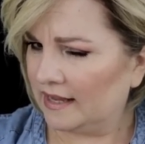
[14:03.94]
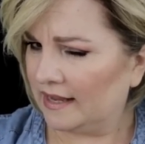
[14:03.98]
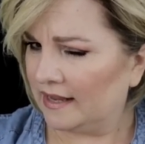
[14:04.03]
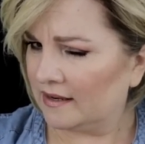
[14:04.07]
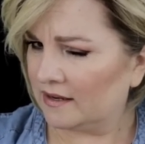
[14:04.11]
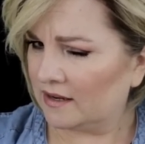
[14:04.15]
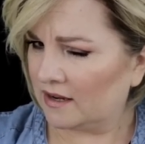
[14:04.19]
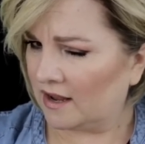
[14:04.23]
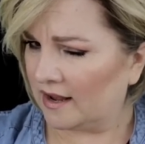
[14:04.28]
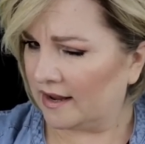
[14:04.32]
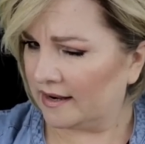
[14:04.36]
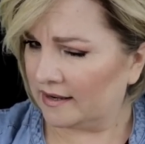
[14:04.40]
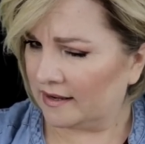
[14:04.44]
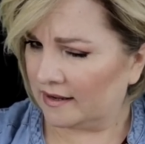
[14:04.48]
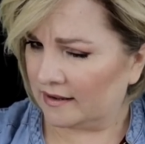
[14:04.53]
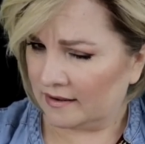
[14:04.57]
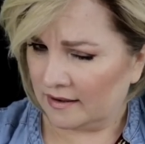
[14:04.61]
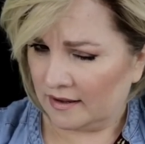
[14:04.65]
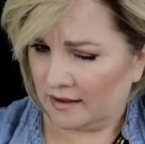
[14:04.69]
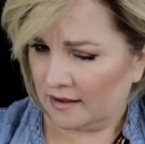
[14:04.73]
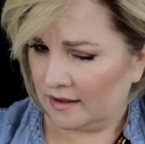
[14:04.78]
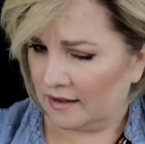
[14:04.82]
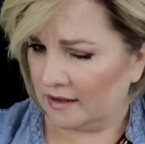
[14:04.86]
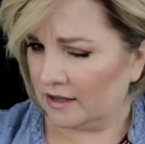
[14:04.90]
and kind
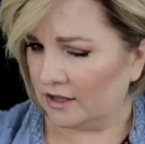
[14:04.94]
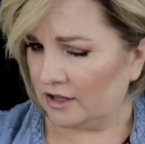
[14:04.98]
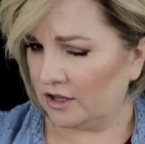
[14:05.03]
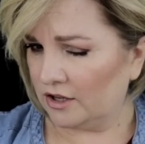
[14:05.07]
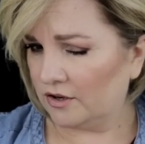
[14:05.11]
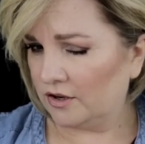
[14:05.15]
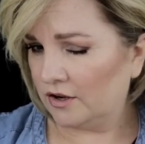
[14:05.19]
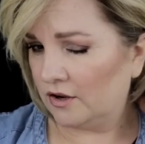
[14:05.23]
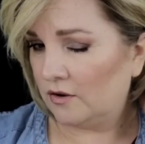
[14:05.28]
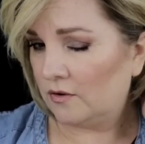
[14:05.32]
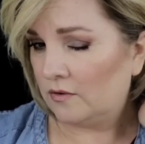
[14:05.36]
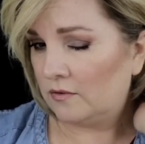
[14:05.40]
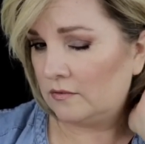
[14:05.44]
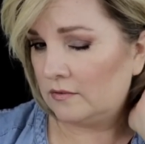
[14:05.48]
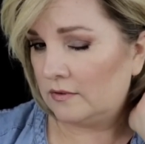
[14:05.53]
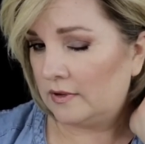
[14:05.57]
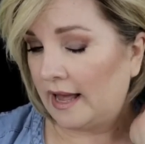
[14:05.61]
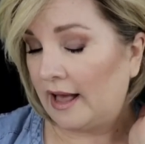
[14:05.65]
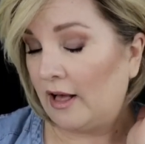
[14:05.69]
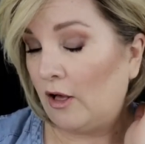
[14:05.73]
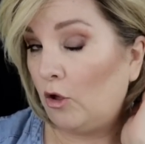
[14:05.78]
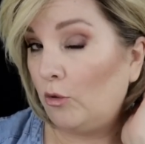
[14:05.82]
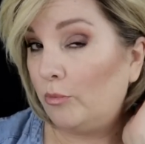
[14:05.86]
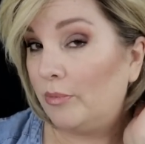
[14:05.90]
of, you know,
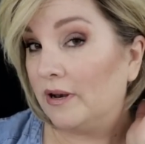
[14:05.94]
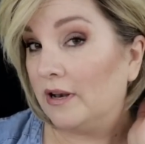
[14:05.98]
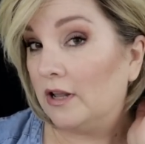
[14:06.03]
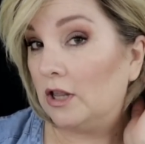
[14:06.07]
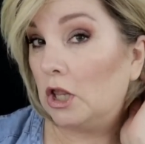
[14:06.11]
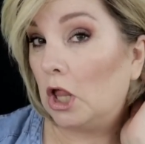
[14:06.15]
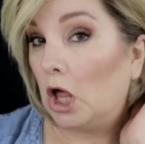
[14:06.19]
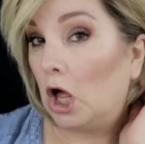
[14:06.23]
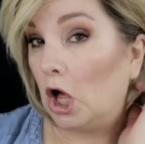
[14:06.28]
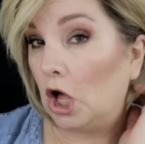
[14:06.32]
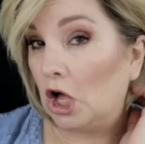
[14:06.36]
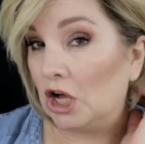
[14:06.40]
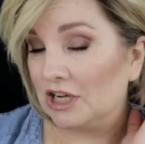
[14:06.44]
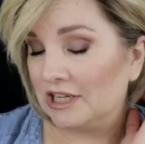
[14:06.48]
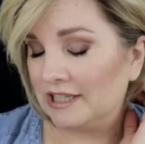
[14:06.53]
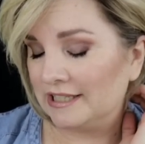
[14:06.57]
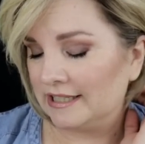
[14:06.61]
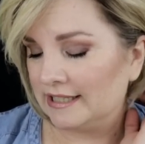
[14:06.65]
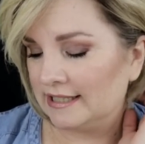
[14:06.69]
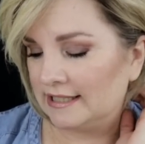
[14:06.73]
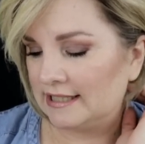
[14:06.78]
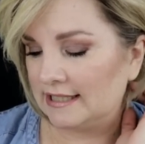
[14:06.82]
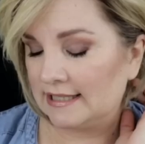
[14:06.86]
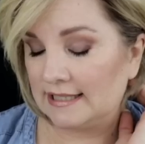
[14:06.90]
help it along
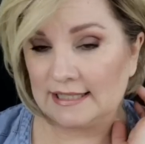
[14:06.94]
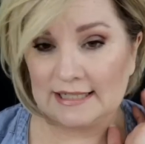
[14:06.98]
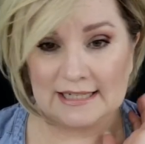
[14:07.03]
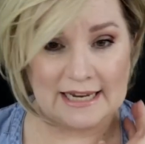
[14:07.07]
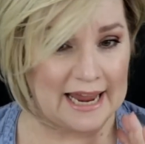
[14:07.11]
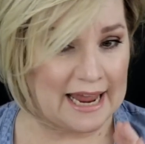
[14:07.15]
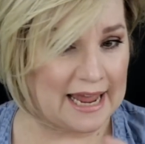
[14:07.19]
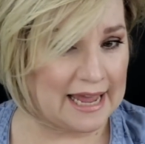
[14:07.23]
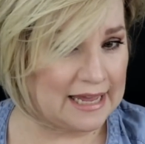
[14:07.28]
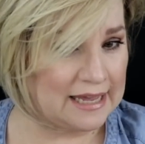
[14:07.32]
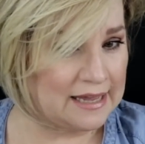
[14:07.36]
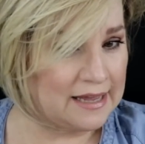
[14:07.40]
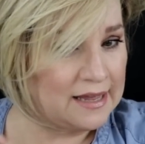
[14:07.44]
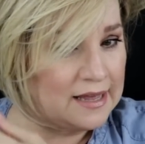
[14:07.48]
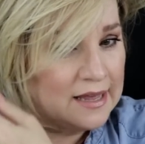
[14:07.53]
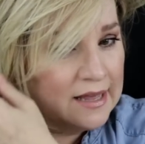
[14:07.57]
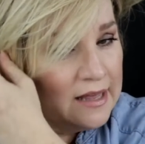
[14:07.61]
to stay.